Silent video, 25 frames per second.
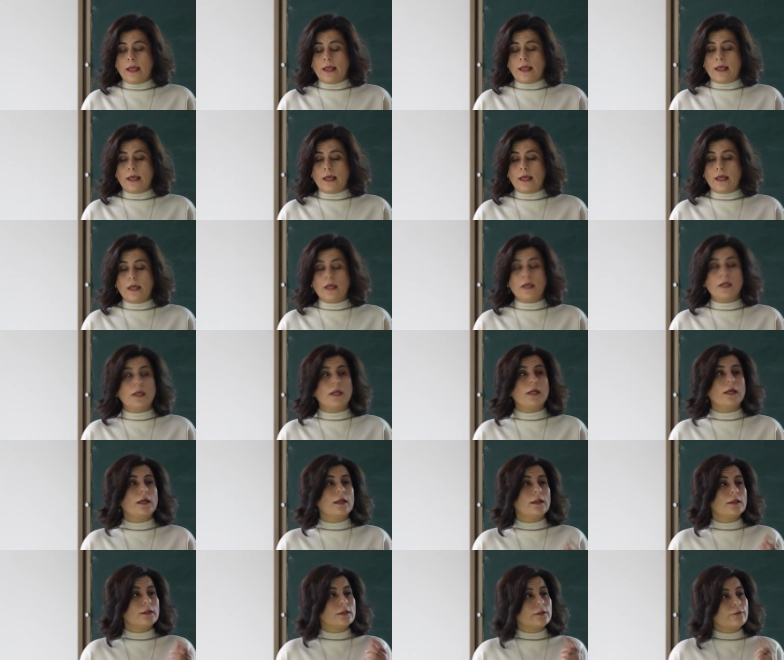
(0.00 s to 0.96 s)

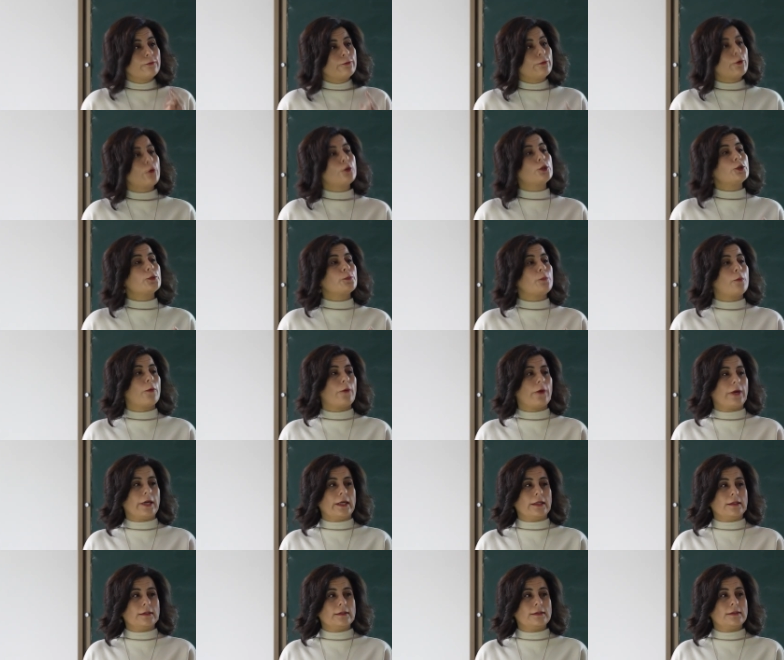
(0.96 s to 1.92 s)
First
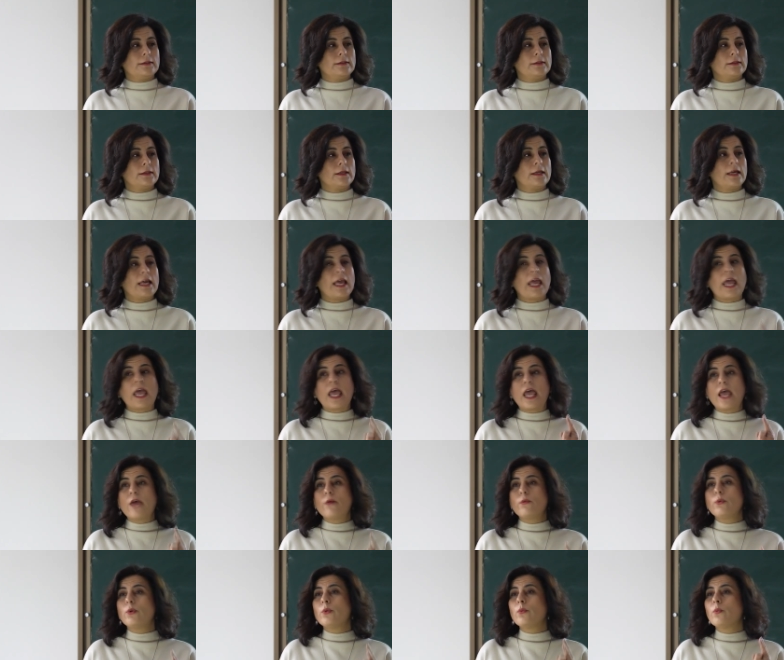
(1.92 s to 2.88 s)
point,
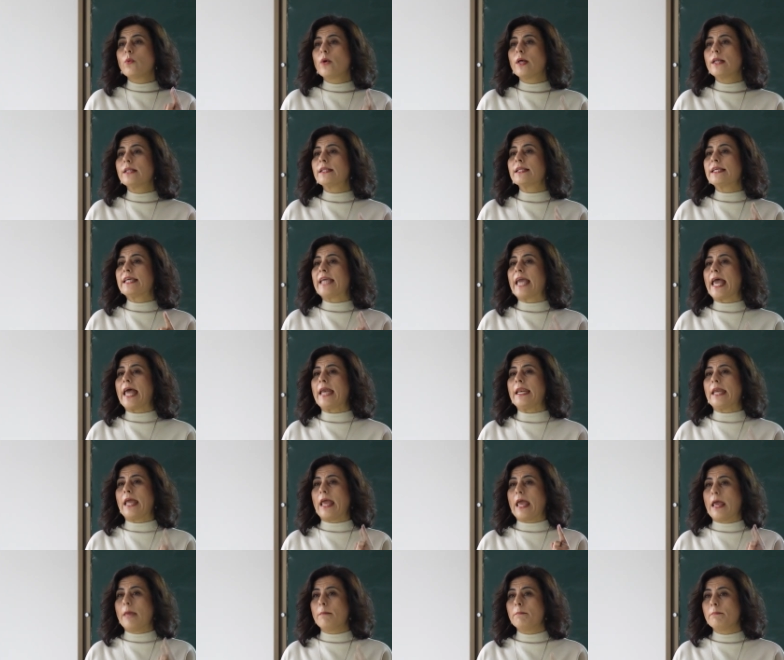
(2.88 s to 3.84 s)
everyone
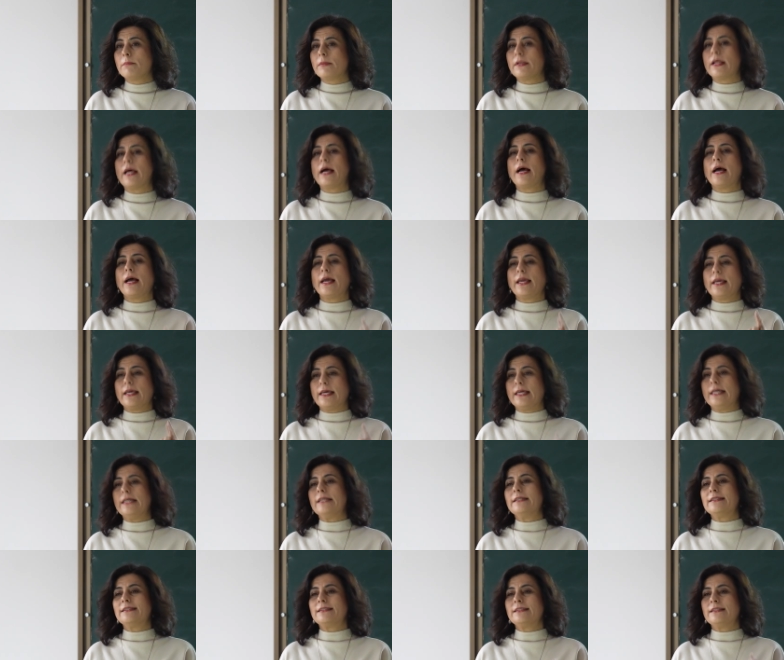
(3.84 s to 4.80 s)
can apply
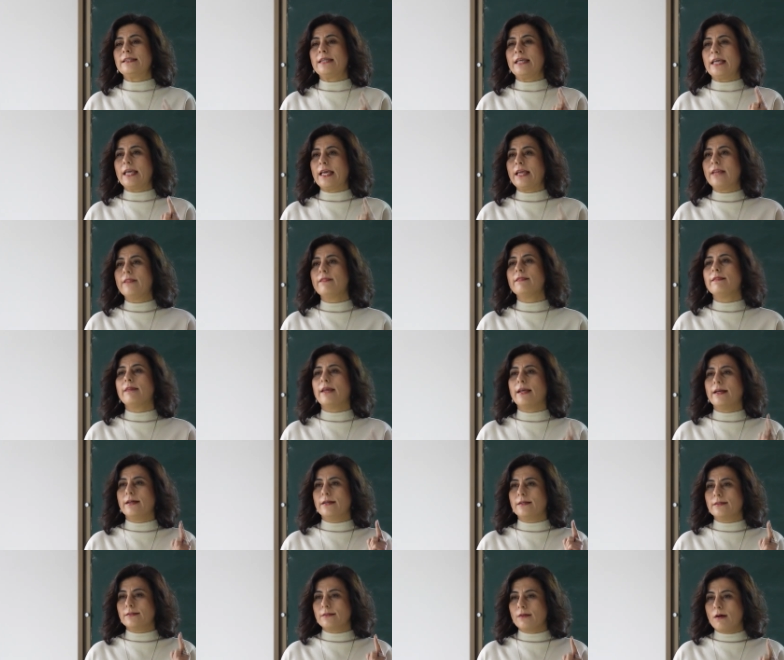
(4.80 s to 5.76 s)
it in
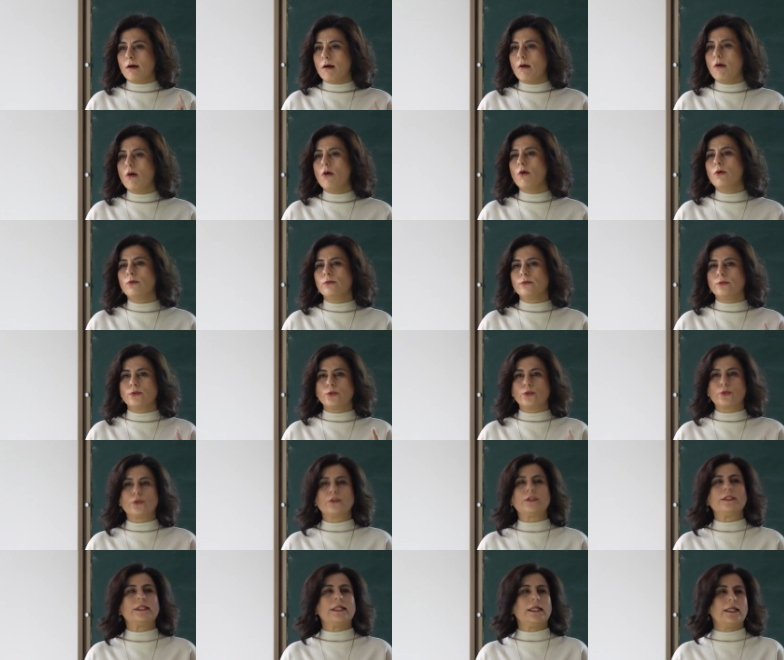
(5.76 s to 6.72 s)
their own
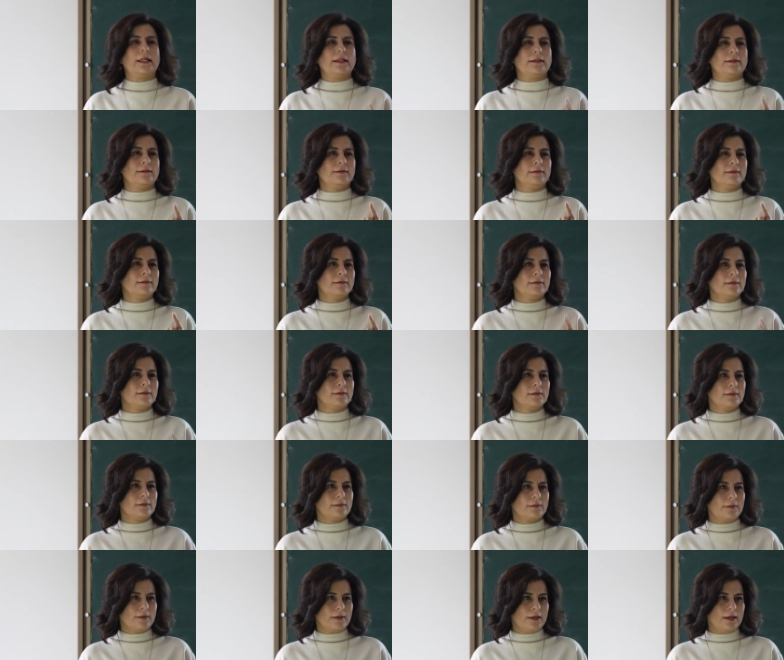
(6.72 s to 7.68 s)
routine
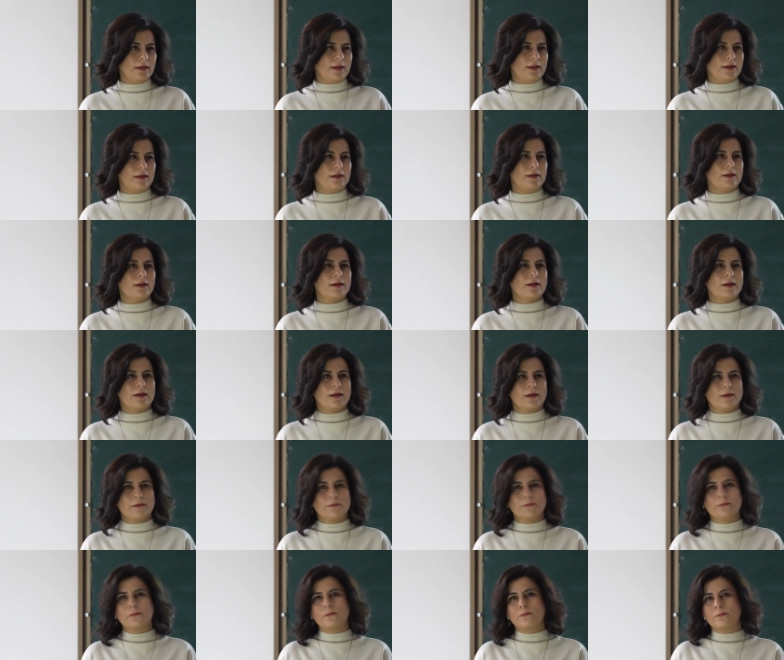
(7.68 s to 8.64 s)

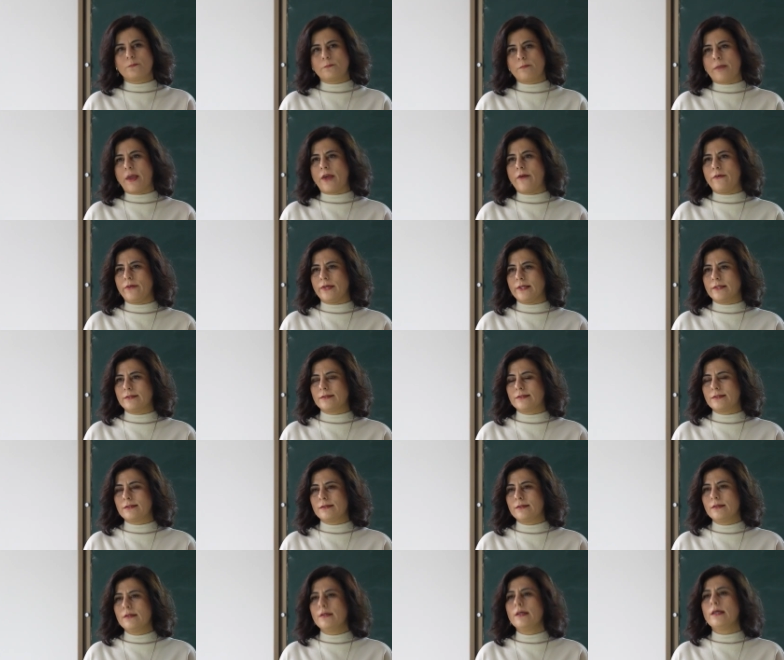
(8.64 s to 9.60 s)
period,
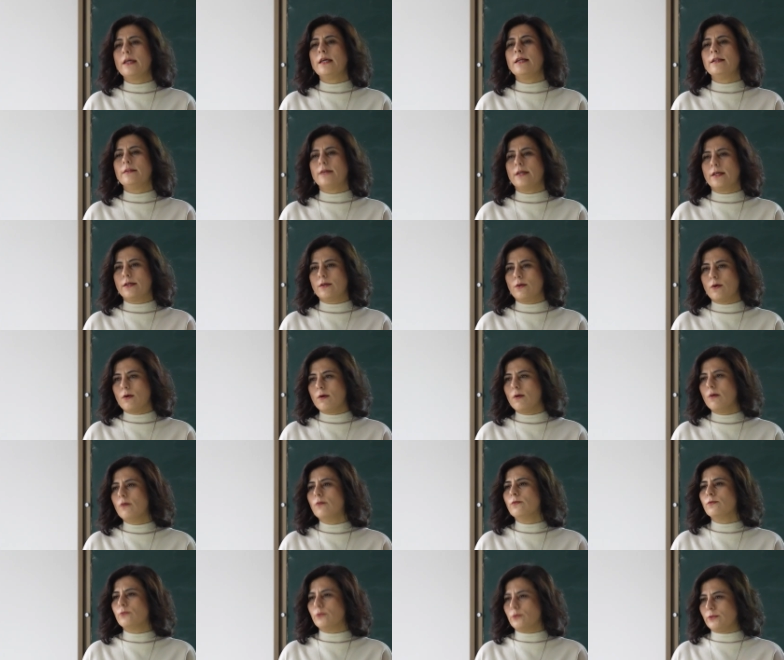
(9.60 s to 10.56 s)
in their
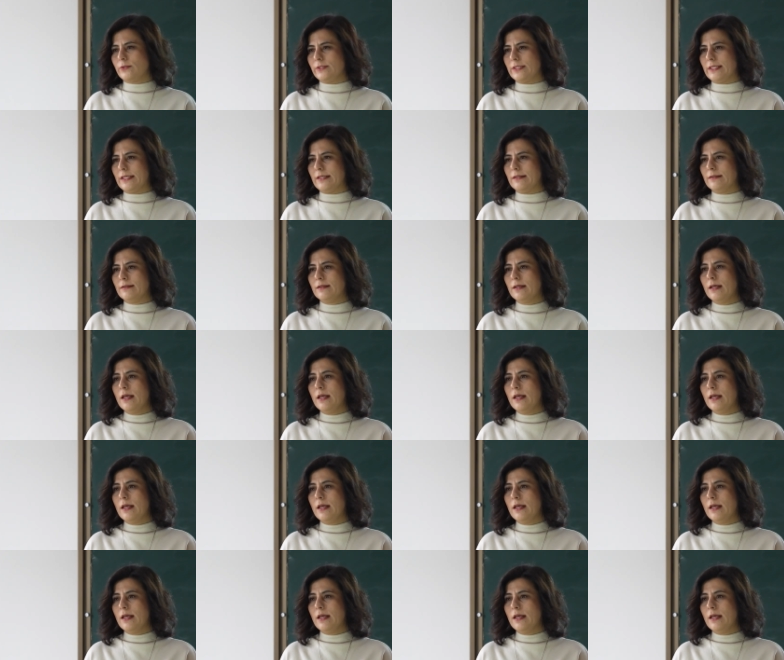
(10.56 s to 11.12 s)
own routine,